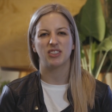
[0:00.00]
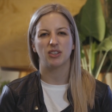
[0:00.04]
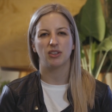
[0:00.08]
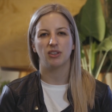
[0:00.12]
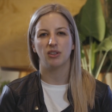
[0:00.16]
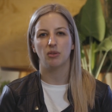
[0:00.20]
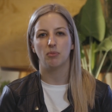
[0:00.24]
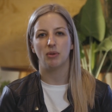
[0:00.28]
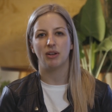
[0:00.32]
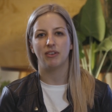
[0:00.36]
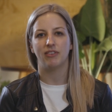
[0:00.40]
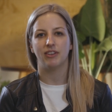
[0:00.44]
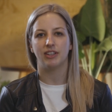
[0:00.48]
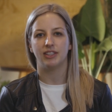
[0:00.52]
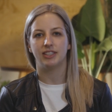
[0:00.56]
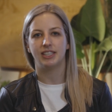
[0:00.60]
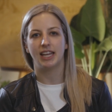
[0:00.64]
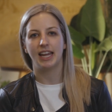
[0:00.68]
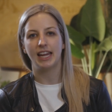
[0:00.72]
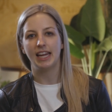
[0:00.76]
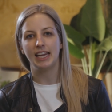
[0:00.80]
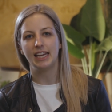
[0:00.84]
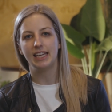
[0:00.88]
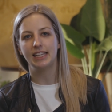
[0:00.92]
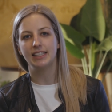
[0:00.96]
So a little bit of a
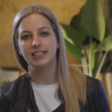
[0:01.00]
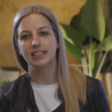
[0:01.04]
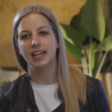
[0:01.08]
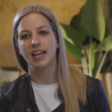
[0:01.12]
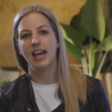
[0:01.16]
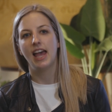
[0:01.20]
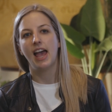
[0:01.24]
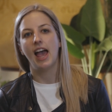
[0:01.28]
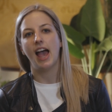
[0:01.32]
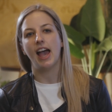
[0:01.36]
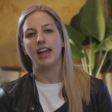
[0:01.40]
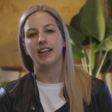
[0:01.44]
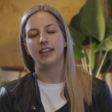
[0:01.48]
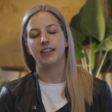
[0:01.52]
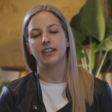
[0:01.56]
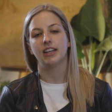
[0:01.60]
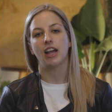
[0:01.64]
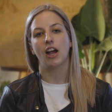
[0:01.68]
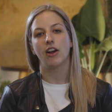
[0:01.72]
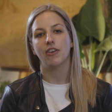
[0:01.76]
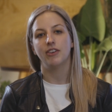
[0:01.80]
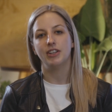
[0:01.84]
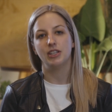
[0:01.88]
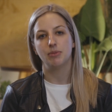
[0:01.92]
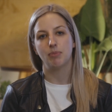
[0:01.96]
tease and
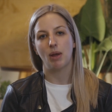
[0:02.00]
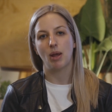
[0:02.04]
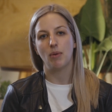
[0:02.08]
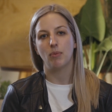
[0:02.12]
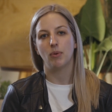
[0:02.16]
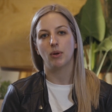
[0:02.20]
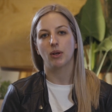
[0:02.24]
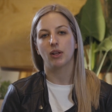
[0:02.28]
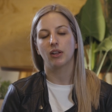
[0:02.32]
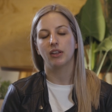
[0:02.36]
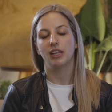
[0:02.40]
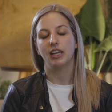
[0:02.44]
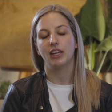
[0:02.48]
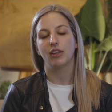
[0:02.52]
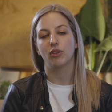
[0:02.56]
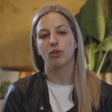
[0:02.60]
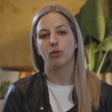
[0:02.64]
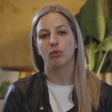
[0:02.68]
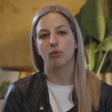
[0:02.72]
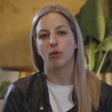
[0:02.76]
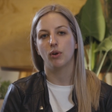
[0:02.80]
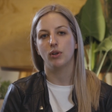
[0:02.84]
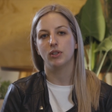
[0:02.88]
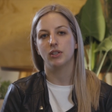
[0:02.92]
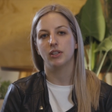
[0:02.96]
encourage people to click
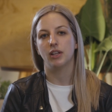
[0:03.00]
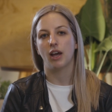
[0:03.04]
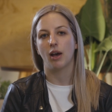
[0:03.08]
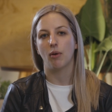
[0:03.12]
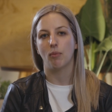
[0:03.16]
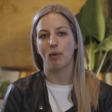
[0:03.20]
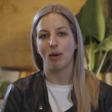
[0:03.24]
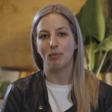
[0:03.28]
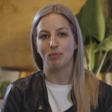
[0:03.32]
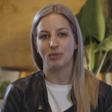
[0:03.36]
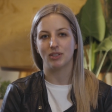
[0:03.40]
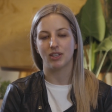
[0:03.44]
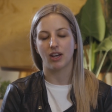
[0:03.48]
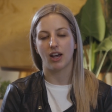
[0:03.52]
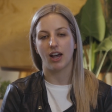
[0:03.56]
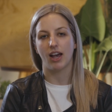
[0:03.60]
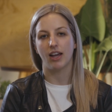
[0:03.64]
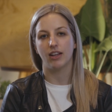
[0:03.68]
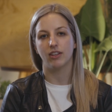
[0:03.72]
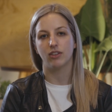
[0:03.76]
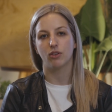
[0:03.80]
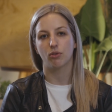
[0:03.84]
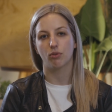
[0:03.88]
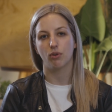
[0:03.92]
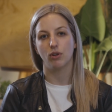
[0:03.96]
through to that website,
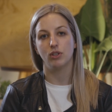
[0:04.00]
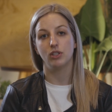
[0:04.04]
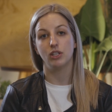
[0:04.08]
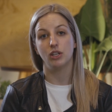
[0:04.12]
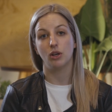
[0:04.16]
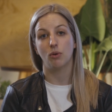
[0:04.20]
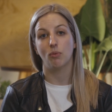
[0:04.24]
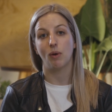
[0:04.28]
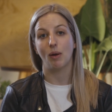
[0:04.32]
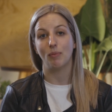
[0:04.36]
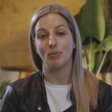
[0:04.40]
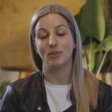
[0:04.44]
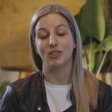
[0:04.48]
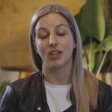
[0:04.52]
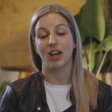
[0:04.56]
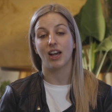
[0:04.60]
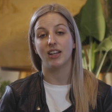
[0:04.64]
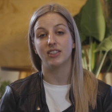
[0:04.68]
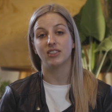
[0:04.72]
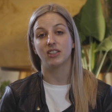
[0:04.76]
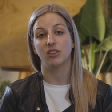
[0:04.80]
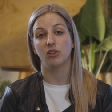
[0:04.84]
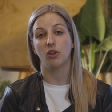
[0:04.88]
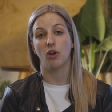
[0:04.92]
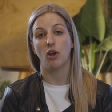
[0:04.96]
through to your
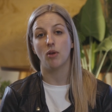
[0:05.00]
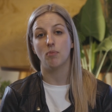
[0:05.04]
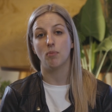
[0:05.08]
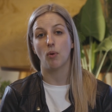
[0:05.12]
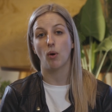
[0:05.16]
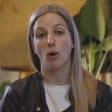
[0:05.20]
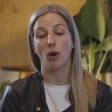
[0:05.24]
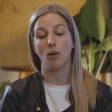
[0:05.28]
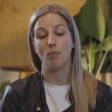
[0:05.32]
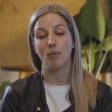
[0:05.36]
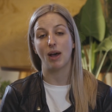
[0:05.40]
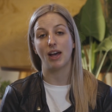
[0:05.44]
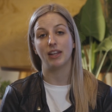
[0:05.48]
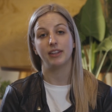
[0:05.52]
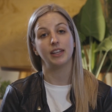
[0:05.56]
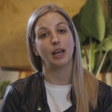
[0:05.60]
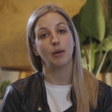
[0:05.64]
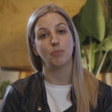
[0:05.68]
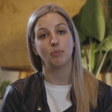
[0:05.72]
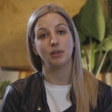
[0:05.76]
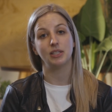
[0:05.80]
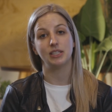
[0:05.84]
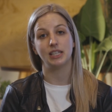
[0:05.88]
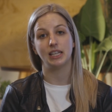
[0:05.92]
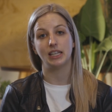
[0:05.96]
website to learn more about
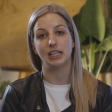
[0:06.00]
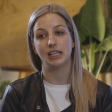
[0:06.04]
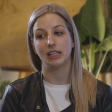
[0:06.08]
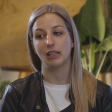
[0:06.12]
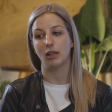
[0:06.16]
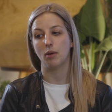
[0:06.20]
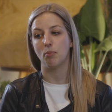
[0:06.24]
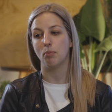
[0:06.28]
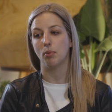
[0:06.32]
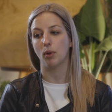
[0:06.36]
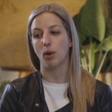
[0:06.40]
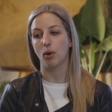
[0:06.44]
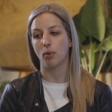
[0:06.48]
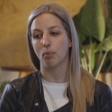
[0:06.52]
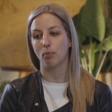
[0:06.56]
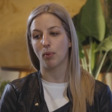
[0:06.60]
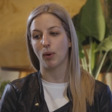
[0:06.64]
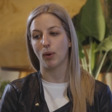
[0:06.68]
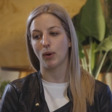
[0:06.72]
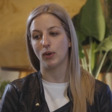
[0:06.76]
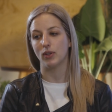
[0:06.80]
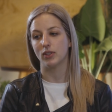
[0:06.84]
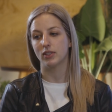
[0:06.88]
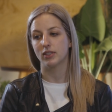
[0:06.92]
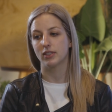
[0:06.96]
that particular blog
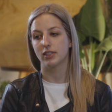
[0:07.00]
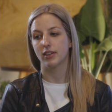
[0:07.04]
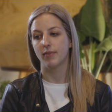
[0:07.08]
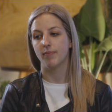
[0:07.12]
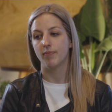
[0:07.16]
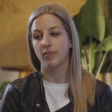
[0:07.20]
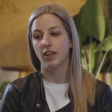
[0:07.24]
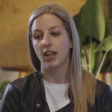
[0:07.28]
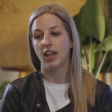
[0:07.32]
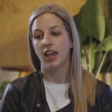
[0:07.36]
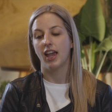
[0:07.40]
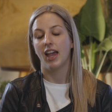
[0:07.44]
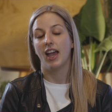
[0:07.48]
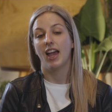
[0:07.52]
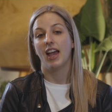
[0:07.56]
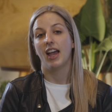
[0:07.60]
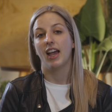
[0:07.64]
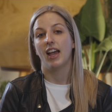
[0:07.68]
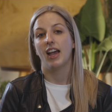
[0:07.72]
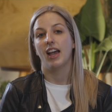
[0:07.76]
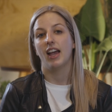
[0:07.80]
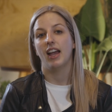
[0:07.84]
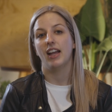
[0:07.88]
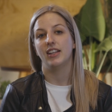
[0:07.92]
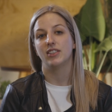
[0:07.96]
post.
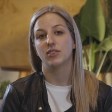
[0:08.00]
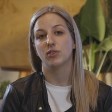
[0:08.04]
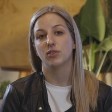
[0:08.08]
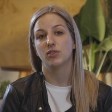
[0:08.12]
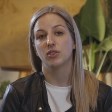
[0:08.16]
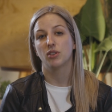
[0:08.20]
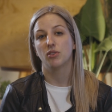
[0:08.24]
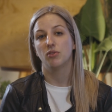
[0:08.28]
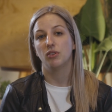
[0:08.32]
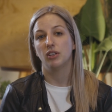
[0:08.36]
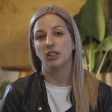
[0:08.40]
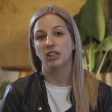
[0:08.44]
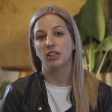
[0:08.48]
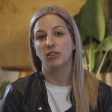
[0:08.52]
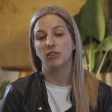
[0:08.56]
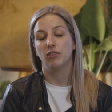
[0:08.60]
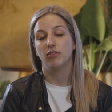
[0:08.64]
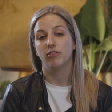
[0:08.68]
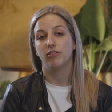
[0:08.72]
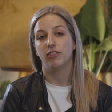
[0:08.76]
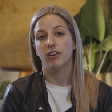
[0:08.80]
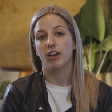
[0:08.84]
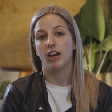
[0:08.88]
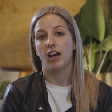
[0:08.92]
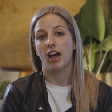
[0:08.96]
It's also really good
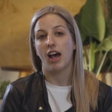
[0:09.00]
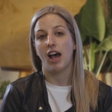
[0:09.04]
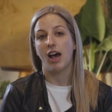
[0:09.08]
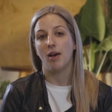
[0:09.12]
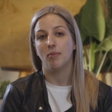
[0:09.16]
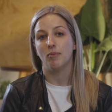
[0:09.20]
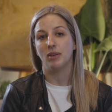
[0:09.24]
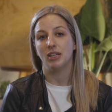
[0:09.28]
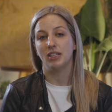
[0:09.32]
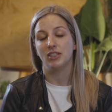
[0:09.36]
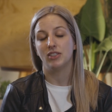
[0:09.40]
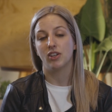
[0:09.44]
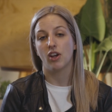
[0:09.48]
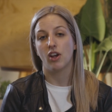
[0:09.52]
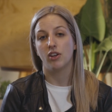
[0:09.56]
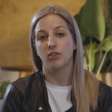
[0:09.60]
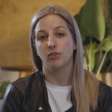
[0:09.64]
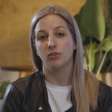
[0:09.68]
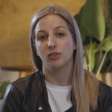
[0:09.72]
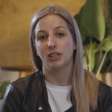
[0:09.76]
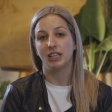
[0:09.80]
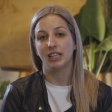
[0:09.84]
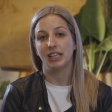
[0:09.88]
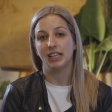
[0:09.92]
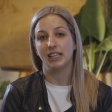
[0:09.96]
for
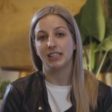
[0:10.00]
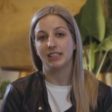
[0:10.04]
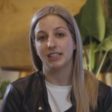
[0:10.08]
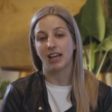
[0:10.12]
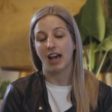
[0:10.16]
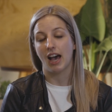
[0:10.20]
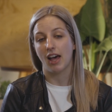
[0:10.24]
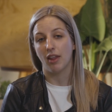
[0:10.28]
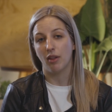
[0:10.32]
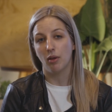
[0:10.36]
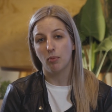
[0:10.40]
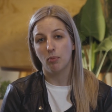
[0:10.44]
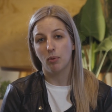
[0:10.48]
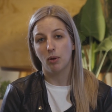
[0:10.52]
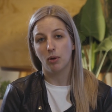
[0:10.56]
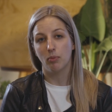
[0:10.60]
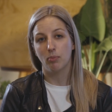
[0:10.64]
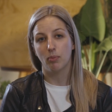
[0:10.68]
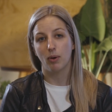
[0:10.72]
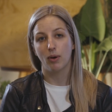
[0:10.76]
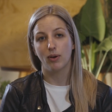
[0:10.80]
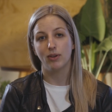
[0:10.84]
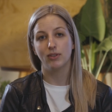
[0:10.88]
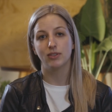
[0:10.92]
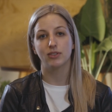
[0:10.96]
internal linking to other blog
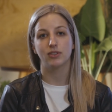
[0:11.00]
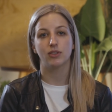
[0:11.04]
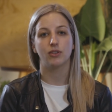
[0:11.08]
posts.